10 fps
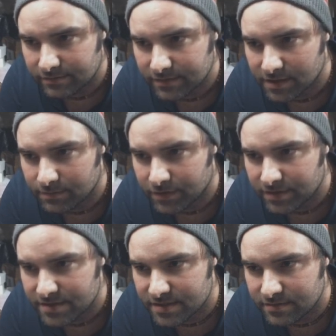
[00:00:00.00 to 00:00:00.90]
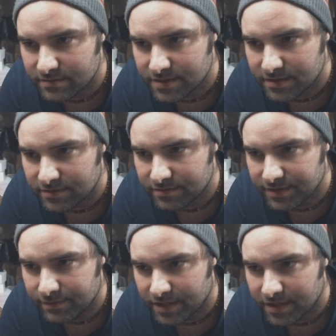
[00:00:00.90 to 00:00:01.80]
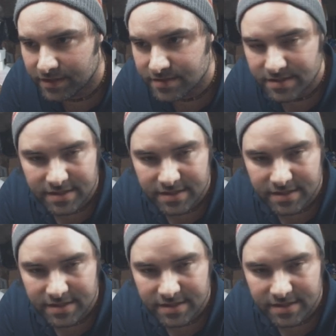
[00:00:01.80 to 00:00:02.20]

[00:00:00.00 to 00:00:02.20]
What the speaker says: little person with the 3 bars,